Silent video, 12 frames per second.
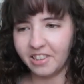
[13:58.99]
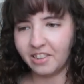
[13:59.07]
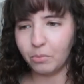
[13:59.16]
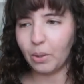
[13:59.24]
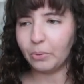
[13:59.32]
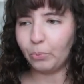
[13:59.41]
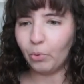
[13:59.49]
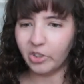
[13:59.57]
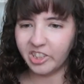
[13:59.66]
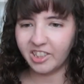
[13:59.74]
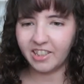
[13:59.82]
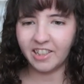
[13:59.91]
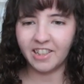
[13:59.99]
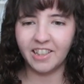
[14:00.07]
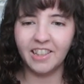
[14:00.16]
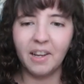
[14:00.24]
This was worsted.